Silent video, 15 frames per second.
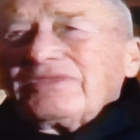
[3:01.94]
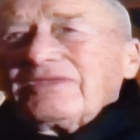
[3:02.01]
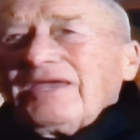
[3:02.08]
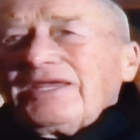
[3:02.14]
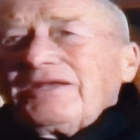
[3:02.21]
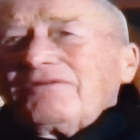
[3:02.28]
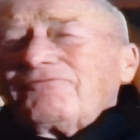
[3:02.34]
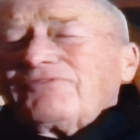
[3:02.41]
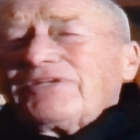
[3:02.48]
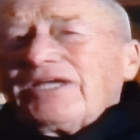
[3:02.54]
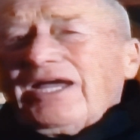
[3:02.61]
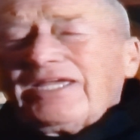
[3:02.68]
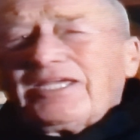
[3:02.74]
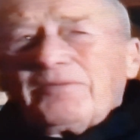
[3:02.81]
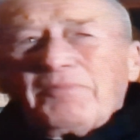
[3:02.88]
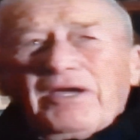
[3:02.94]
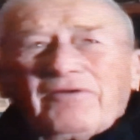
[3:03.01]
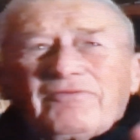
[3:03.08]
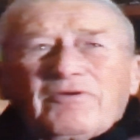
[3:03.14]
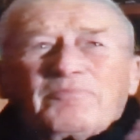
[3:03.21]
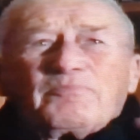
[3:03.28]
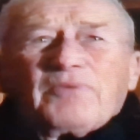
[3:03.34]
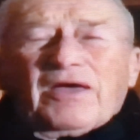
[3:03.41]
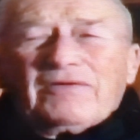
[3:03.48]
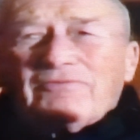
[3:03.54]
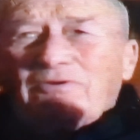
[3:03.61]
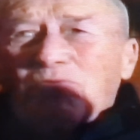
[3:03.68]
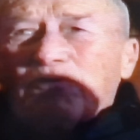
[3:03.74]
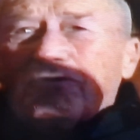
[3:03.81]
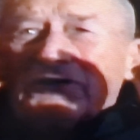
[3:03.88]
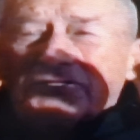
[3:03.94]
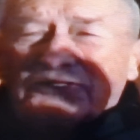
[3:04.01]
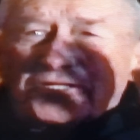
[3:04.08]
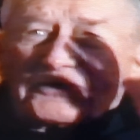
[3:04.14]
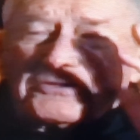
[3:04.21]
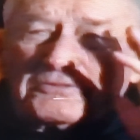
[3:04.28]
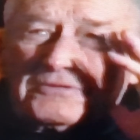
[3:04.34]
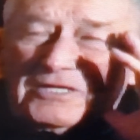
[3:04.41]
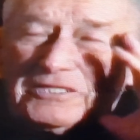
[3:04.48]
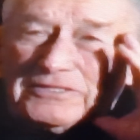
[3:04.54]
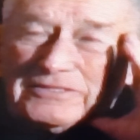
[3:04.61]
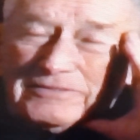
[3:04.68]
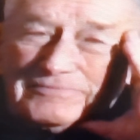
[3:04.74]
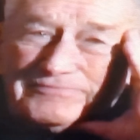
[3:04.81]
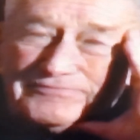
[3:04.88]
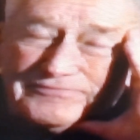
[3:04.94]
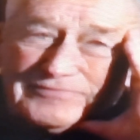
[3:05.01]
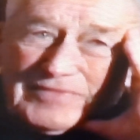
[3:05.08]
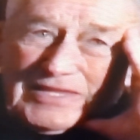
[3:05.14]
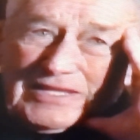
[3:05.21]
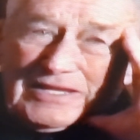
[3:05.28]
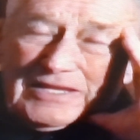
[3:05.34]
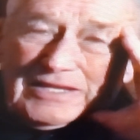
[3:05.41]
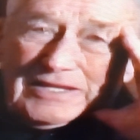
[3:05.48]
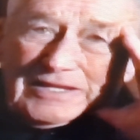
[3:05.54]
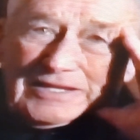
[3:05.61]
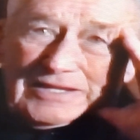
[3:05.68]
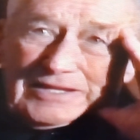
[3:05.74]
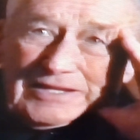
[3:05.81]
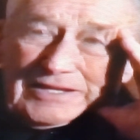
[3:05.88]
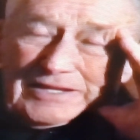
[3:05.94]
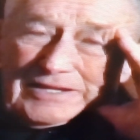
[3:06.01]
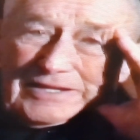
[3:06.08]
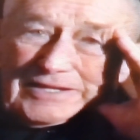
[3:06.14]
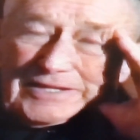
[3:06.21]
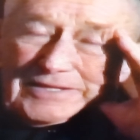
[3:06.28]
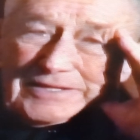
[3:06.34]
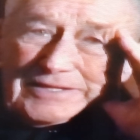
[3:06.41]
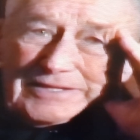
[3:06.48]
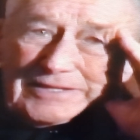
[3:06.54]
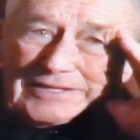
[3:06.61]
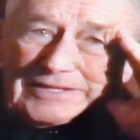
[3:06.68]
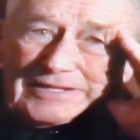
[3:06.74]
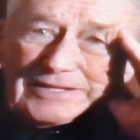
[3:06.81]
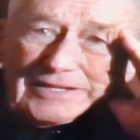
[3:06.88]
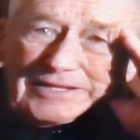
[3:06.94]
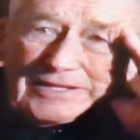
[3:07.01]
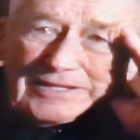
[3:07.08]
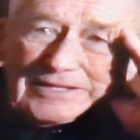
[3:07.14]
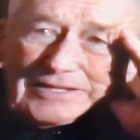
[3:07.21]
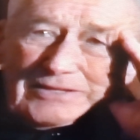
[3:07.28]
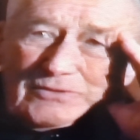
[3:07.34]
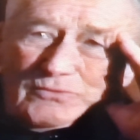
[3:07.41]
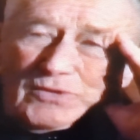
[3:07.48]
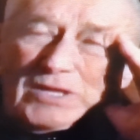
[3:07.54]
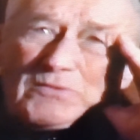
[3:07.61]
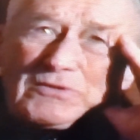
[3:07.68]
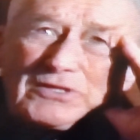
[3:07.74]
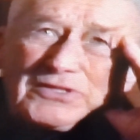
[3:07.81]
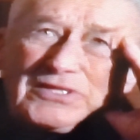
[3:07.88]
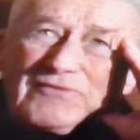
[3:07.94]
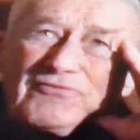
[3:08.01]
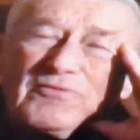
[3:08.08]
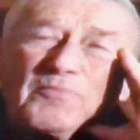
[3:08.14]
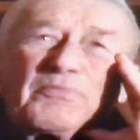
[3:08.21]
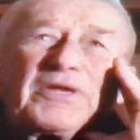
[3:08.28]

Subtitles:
I don't think I came out of a war situation, and we were different